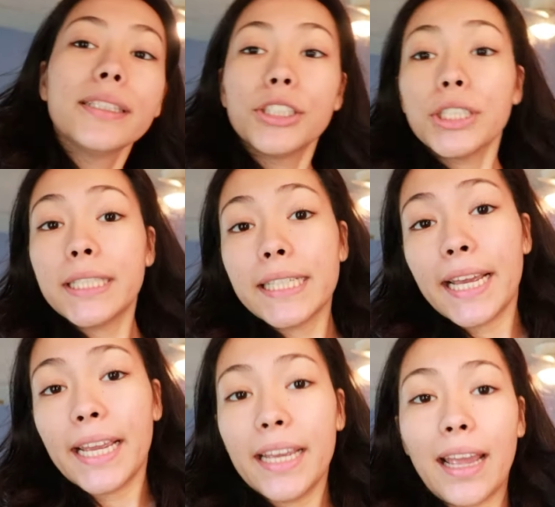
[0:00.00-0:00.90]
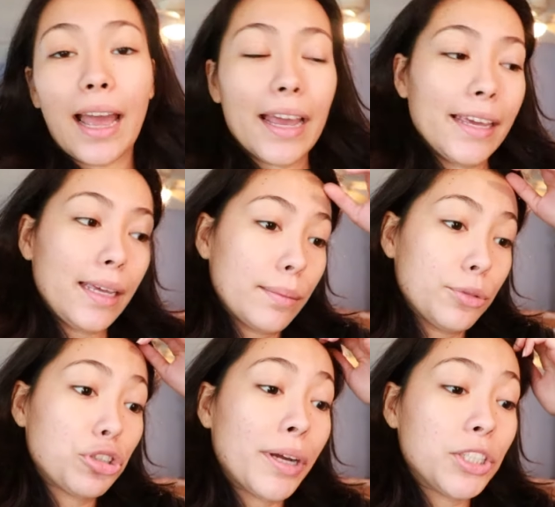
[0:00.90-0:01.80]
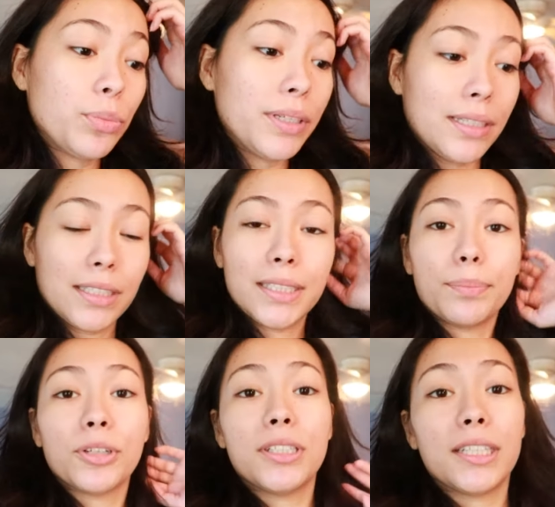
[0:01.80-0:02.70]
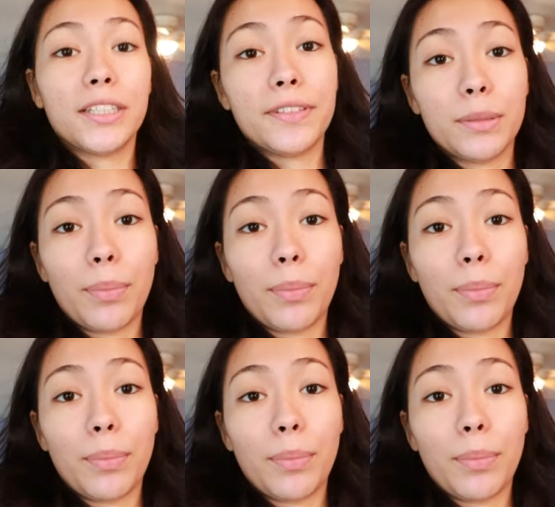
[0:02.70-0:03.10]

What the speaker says: today I am trying to be as productive as